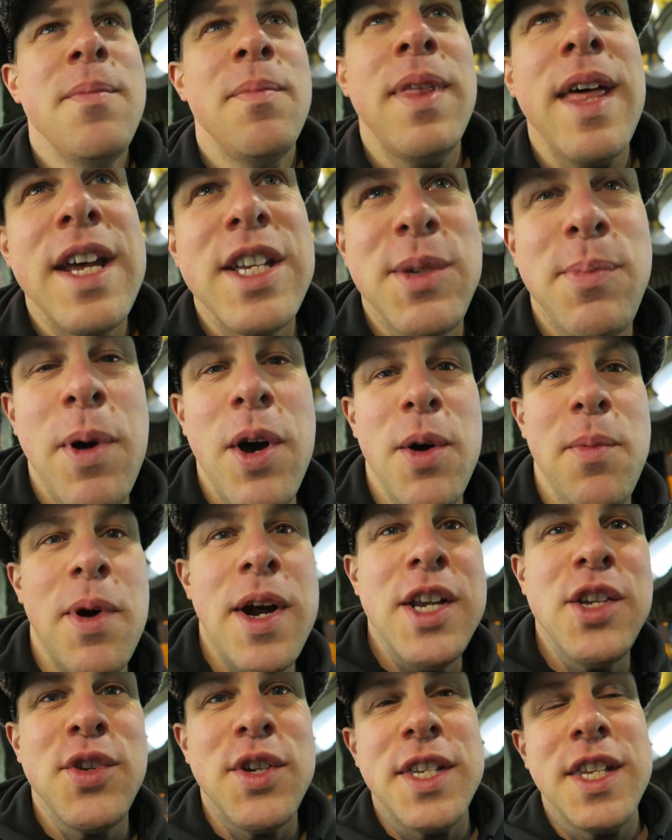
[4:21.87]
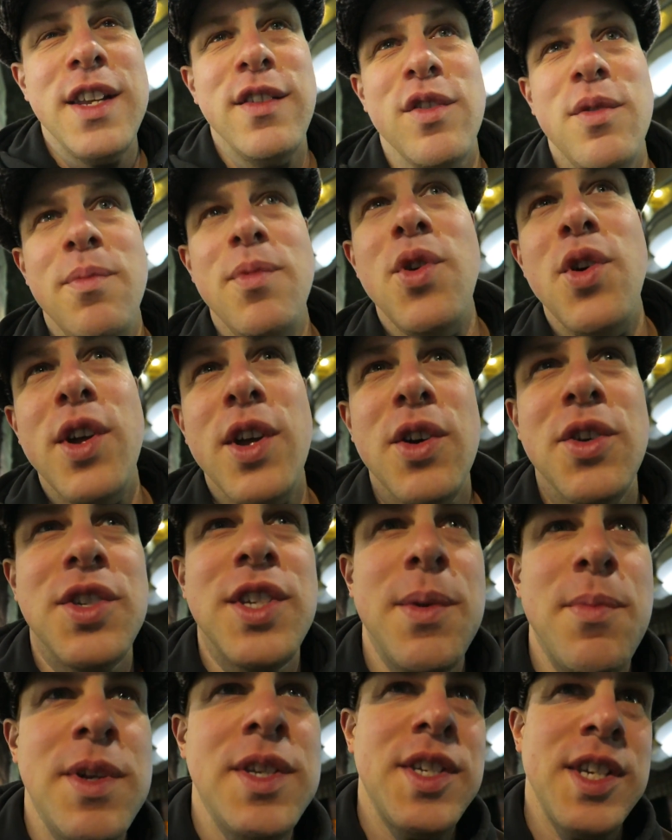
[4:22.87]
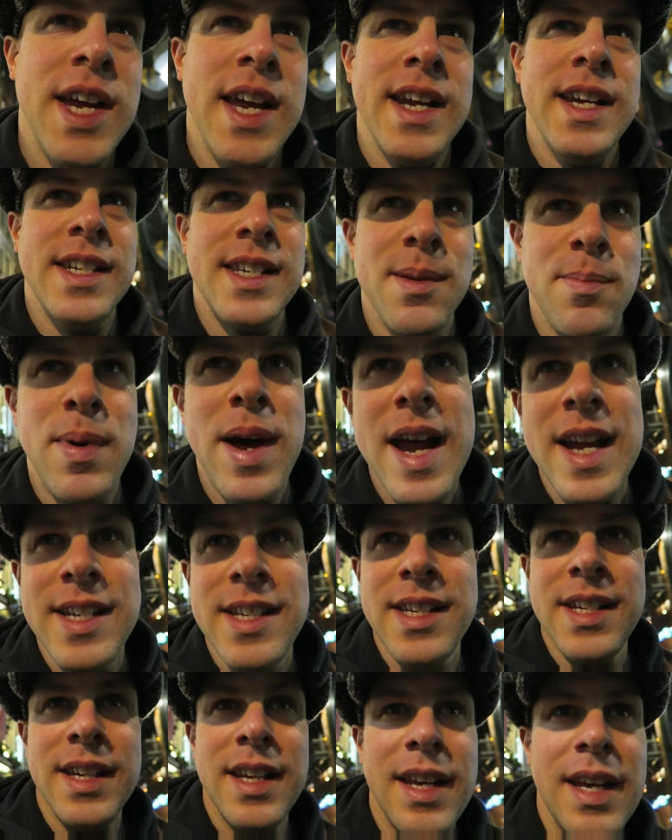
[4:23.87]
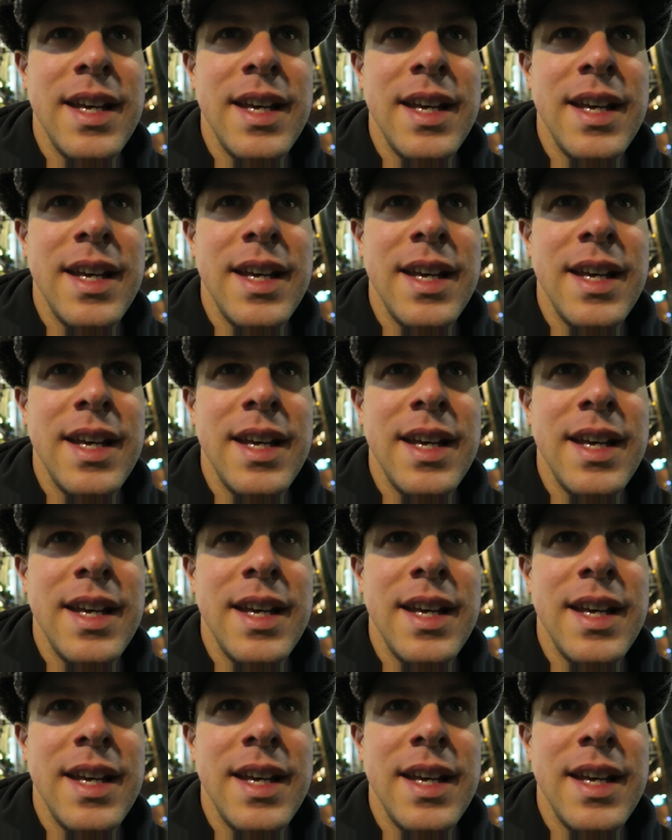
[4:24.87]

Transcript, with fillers: But that sparked my interest even more. You got someone saying it's the best,